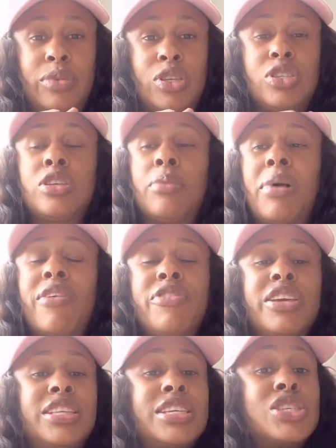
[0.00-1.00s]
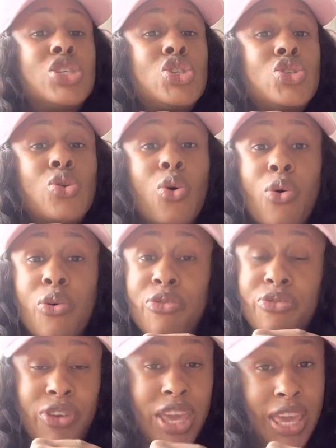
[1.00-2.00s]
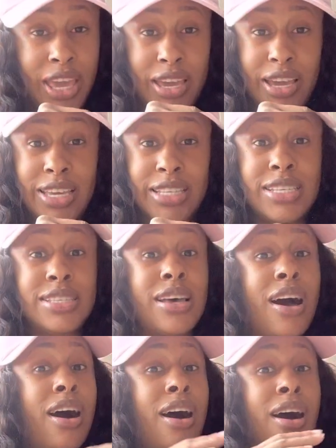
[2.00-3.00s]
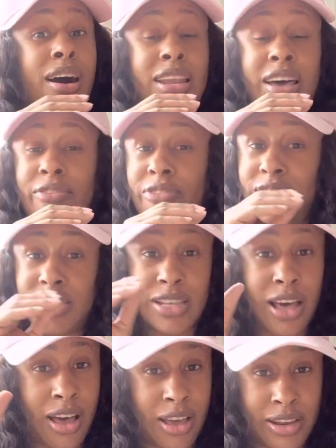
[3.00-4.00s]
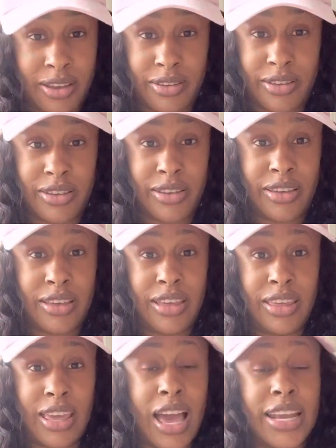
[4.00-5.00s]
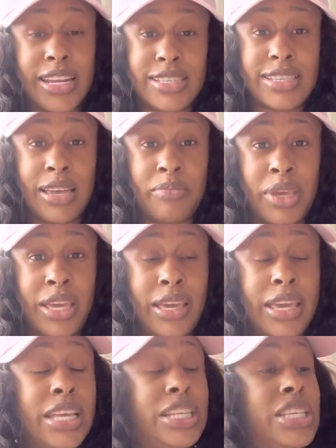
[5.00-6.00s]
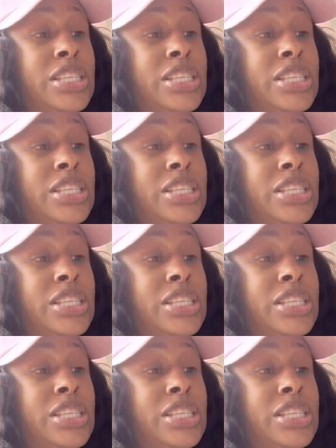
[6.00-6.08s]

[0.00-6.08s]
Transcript: Some of it is so fake. It is all a facade. You understand me? It